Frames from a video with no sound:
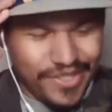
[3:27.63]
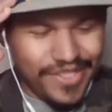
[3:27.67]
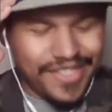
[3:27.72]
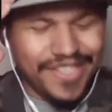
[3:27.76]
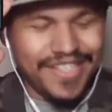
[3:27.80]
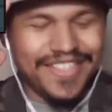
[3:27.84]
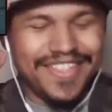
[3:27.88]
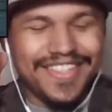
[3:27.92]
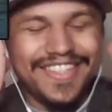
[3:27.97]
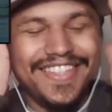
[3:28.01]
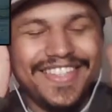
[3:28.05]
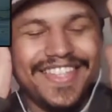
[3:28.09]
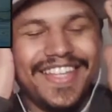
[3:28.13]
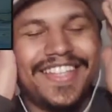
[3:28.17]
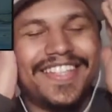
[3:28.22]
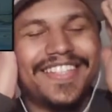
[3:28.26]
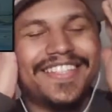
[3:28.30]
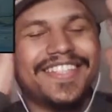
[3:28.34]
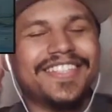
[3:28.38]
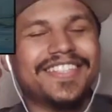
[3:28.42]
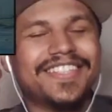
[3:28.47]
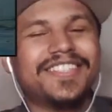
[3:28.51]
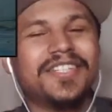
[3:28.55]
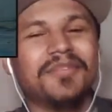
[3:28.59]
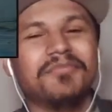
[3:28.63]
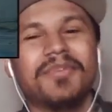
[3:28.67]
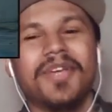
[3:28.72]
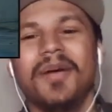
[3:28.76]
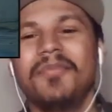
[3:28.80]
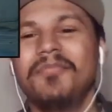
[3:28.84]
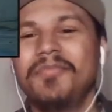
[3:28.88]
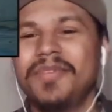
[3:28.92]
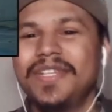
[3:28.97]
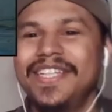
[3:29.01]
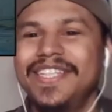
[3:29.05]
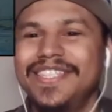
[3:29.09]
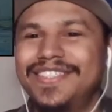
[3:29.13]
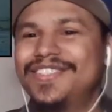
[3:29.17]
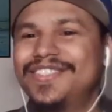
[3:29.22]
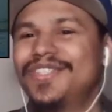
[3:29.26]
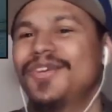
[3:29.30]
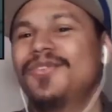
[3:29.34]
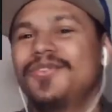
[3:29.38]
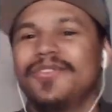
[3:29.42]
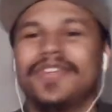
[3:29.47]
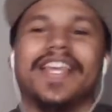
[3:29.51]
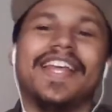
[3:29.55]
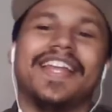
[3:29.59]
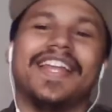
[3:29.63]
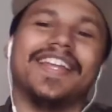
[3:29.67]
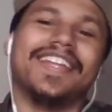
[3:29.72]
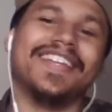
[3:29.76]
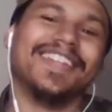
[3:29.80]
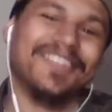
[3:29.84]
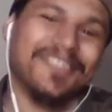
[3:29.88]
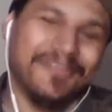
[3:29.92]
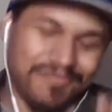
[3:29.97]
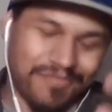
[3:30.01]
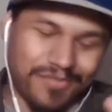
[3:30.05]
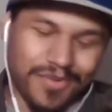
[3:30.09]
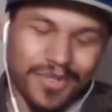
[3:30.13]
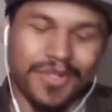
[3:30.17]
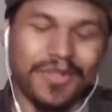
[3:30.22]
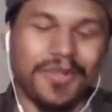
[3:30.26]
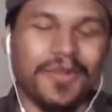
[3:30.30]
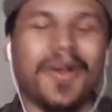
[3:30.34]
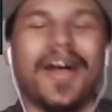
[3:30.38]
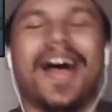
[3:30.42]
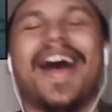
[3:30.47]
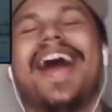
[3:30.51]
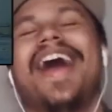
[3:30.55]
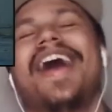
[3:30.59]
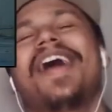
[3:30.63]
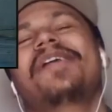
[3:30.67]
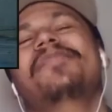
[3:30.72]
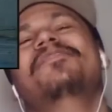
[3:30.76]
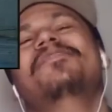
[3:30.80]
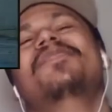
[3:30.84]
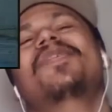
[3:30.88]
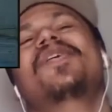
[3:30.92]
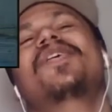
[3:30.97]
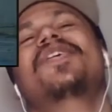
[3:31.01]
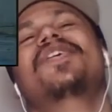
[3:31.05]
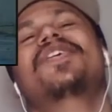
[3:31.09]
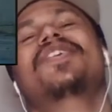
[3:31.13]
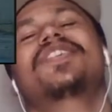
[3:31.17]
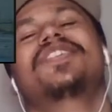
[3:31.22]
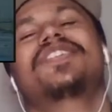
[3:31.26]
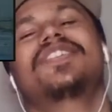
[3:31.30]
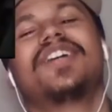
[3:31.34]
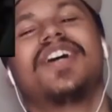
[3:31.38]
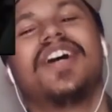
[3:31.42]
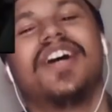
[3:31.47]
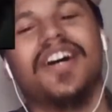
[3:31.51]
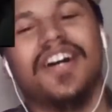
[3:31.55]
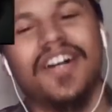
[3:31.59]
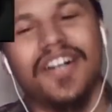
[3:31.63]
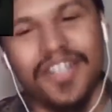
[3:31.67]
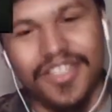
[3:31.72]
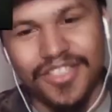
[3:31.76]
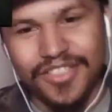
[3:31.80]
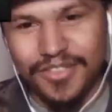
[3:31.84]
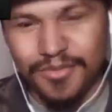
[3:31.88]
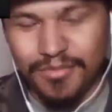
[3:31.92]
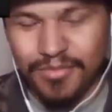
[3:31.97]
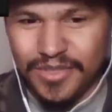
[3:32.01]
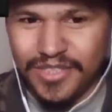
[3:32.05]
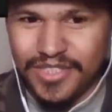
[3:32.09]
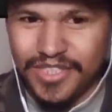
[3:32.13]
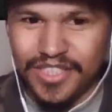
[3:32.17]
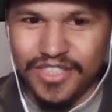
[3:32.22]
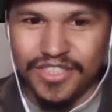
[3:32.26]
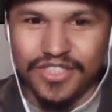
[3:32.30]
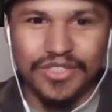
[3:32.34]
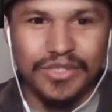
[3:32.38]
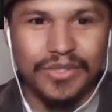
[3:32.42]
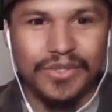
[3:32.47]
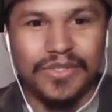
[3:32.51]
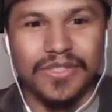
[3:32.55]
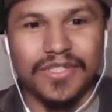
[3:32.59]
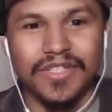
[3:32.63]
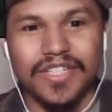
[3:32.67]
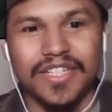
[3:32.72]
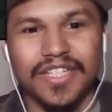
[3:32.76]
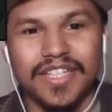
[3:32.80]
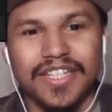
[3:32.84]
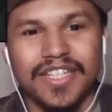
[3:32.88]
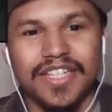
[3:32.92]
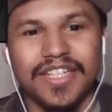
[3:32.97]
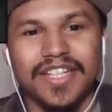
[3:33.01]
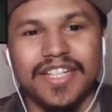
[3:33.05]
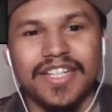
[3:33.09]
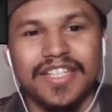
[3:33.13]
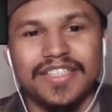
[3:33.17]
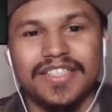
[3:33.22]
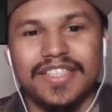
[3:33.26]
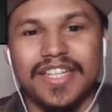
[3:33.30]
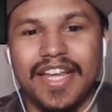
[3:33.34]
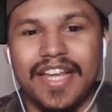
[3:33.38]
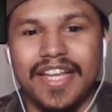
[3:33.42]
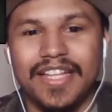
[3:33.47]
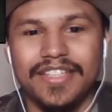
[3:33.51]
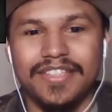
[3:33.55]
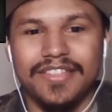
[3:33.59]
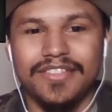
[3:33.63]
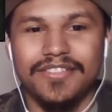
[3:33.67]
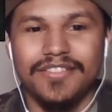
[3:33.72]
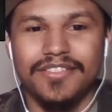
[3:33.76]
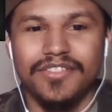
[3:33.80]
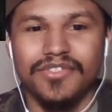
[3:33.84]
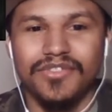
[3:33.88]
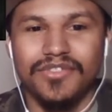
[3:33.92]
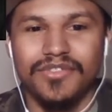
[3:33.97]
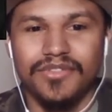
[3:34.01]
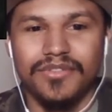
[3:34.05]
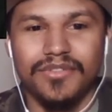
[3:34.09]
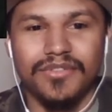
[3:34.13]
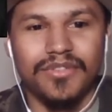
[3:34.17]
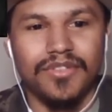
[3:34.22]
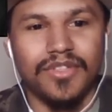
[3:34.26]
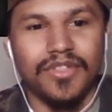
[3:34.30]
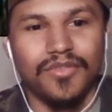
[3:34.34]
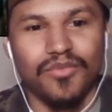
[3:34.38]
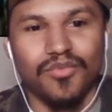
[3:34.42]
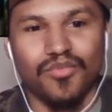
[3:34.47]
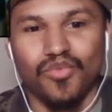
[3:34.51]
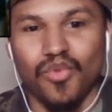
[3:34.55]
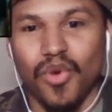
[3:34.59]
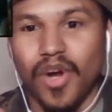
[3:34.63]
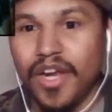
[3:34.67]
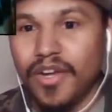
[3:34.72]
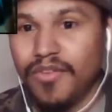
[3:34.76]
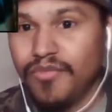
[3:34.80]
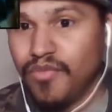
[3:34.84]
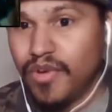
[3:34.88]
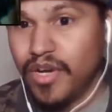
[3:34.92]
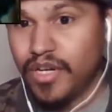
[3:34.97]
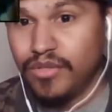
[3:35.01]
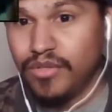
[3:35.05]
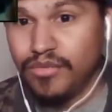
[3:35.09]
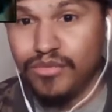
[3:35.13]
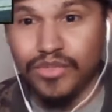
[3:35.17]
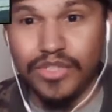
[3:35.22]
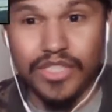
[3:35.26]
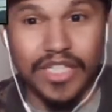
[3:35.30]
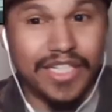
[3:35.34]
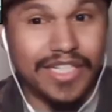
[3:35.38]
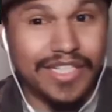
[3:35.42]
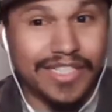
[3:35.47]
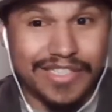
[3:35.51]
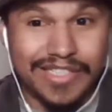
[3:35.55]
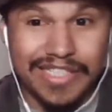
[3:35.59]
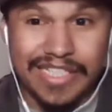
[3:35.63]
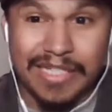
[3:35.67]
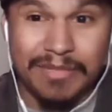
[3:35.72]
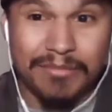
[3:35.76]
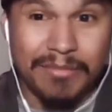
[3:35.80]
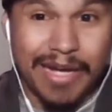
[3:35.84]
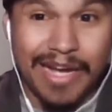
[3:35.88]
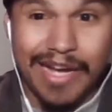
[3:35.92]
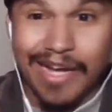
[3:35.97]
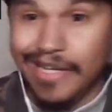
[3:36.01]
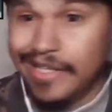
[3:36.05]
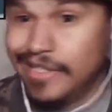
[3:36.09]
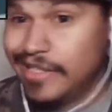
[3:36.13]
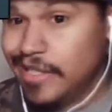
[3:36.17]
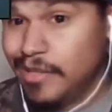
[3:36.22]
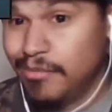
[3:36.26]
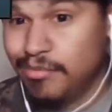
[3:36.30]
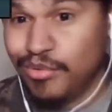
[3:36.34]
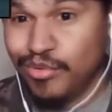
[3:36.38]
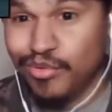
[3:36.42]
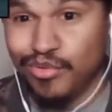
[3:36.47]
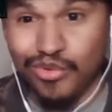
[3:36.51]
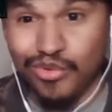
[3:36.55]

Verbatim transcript: Like, some companies don't get it, but I'm 100% sure that Ryan Reynolds and the team behind Deadpool